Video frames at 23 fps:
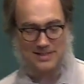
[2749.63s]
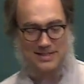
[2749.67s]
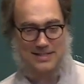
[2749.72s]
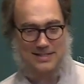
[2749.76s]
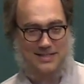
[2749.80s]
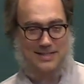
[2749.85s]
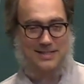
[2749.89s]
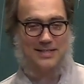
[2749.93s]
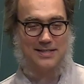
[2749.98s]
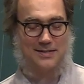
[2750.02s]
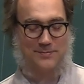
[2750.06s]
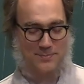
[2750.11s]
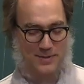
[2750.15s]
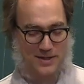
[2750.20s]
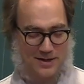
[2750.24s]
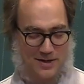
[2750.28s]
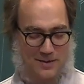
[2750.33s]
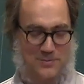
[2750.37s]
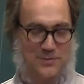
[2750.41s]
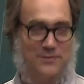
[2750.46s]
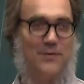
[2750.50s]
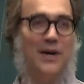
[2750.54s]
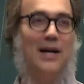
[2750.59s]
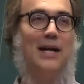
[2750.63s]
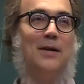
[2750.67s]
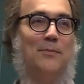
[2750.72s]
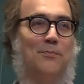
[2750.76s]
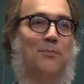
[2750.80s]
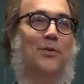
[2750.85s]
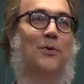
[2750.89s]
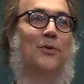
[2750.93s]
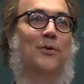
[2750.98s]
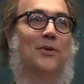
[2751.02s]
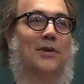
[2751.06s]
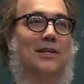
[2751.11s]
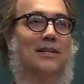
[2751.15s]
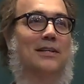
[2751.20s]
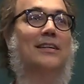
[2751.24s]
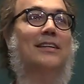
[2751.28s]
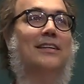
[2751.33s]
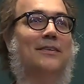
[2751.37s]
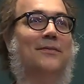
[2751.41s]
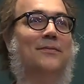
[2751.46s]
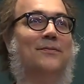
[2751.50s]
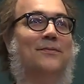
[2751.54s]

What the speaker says: it becomes very important